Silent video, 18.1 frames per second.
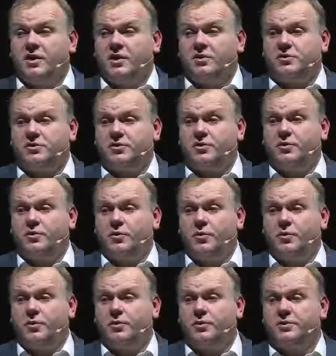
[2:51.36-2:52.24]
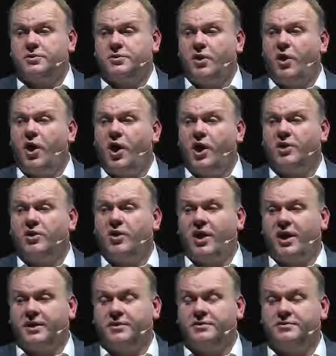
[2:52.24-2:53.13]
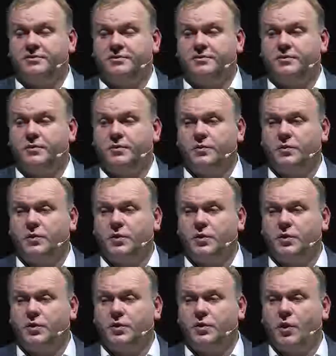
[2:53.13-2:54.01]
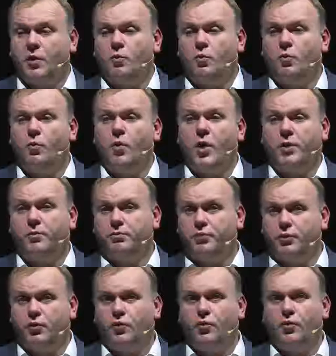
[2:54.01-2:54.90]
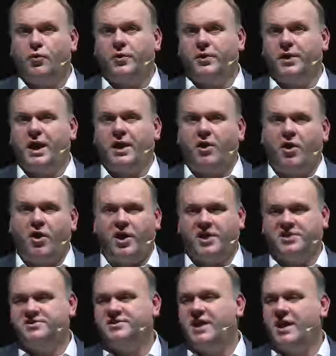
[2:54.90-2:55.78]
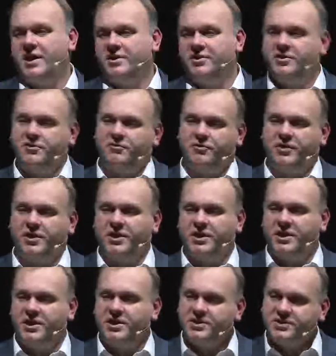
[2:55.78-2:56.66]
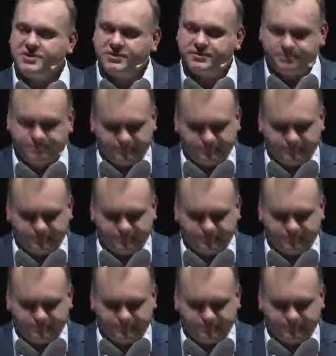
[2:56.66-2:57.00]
to highlight, you know, what a broad and high standard it really is.